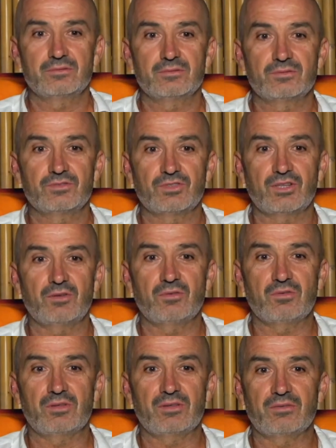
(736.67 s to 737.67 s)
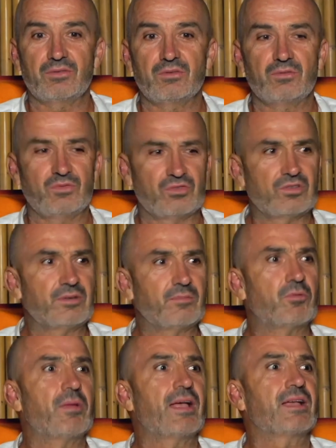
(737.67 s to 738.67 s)
See if you've slipped
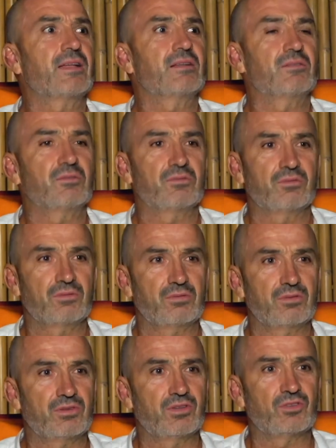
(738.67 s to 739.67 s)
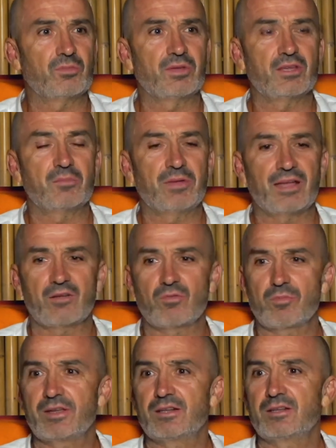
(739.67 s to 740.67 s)
back and disappeared back
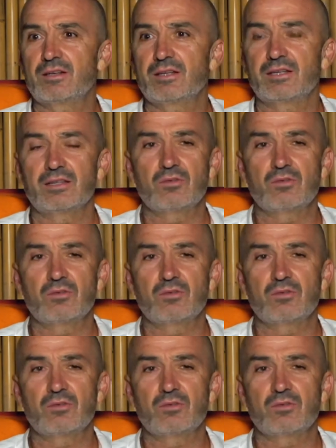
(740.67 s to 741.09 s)
repeatedly.